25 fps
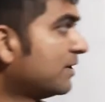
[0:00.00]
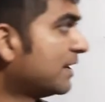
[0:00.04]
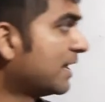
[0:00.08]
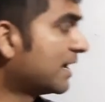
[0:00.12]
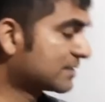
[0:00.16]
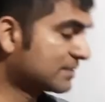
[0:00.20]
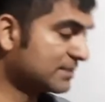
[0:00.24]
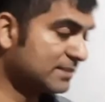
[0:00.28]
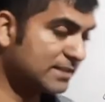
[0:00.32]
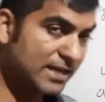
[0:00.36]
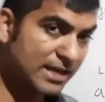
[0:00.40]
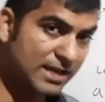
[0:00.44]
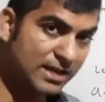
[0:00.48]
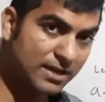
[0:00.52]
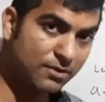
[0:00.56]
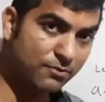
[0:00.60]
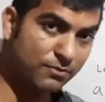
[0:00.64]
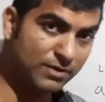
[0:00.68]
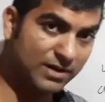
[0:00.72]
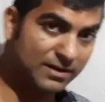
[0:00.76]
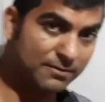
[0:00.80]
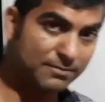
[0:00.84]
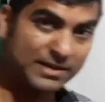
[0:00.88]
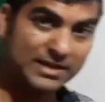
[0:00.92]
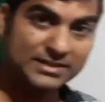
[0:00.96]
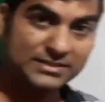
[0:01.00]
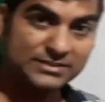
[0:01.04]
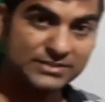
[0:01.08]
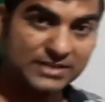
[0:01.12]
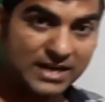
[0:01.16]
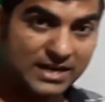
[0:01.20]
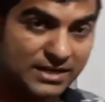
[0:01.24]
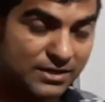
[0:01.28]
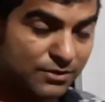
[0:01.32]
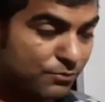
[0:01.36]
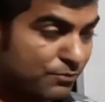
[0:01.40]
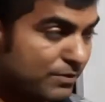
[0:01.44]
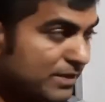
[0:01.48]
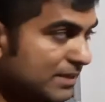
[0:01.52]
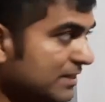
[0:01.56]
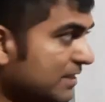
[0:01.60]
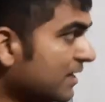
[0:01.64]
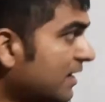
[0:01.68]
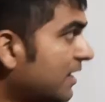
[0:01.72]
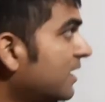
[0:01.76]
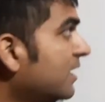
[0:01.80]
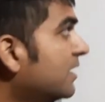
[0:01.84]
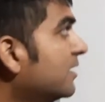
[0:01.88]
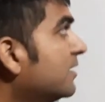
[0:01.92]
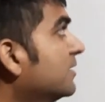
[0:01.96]
Next day we will be starting with
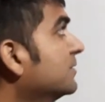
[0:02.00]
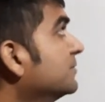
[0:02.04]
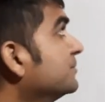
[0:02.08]
the